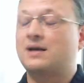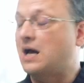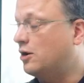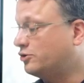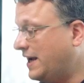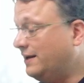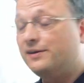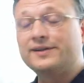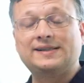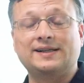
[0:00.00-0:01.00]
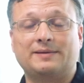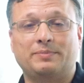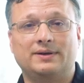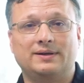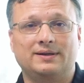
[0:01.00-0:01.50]
How to handle the setup?
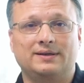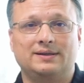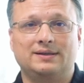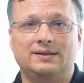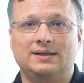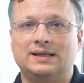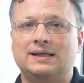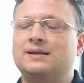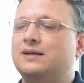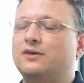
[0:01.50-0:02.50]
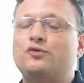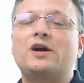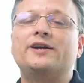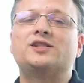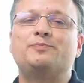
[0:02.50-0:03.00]
If you
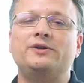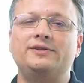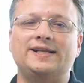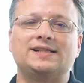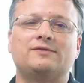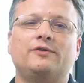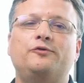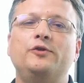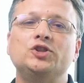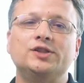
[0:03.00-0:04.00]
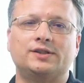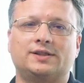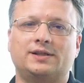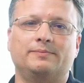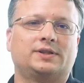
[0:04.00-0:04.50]
are experienced with vision
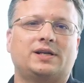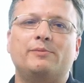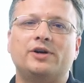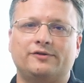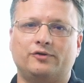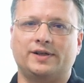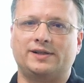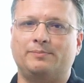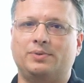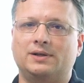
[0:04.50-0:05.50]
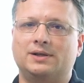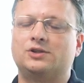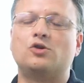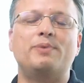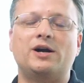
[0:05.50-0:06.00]
systems, cameras for example,
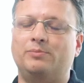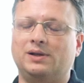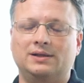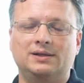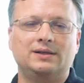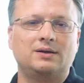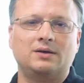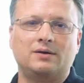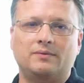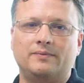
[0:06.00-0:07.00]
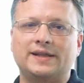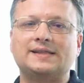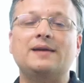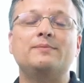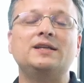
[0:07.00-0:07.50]
it's comparable. The
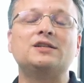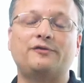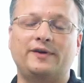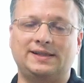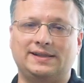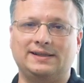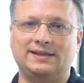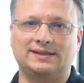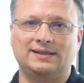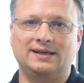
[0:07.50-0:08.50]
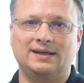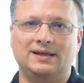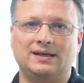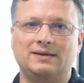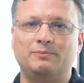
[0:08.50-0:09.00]
same interface at least,
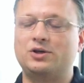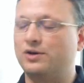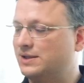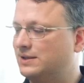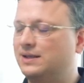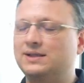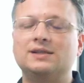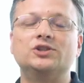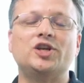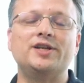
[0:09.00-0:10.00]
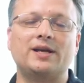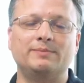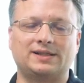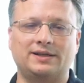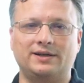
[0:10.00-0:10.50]
because it's a
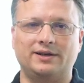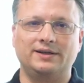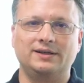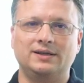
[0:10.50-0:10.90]
GenICam standard.